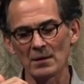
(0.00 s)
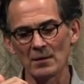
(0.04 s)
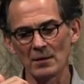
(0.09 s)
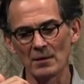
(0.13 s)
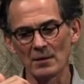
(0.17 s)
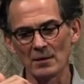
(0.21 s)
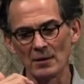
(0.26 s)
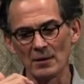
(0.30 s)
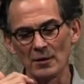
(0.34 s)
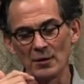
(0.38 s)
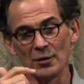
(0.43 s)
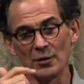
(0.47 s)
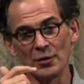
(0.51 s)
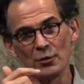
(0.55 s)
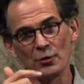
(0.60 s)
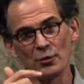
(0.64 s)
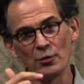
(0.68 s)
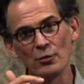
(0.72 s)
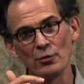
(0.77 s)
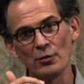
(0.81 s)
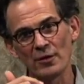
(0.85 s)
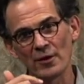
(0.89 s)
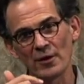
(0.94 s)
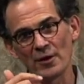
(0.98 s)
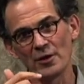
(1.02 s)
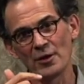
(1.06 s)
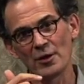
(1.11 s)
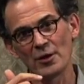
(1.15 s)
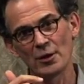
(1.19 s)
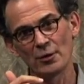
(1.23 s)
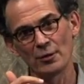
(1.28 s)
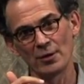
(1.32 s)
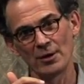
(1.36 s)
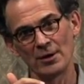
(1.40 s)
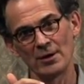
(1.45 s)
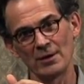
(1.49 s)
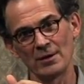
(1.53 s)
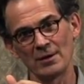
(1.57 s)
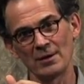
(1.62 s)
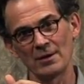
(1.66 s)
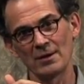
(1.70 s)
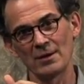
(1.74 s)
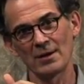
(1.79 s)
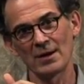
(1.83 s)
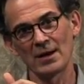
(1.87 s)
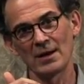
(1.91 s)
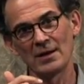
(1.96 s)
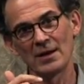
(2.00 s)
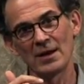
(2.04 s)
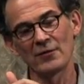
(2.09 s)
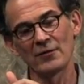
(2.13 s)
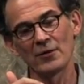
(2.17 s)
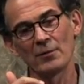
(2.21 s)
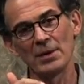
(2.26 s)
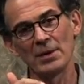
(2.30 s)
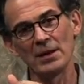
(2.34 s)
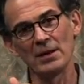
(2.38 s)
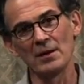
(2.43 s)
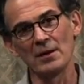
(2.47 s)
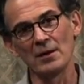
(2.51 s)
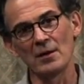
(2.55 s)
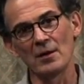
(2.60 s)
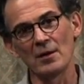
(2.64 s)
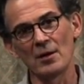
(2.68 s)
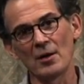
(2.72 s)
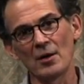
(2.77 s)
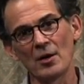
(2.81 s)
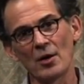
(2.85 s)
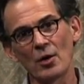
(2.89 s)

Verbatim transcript: you, the knower, can never be an